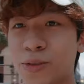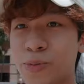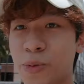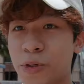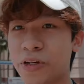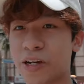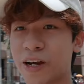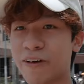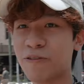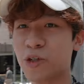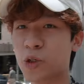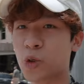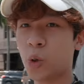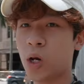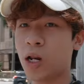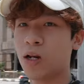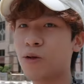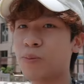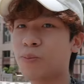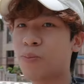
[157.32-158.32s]
because when you come to
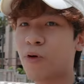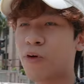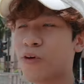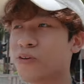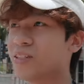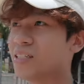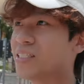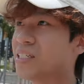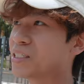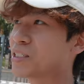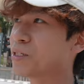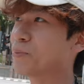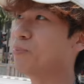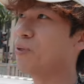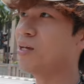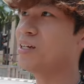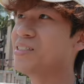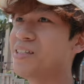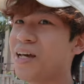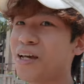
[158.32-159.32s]
Kuala Lumpur, this is the
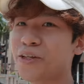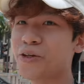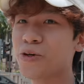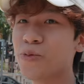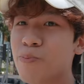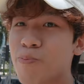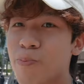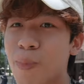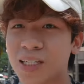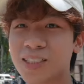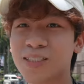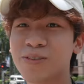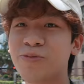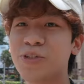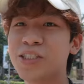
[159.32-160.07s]
place that you must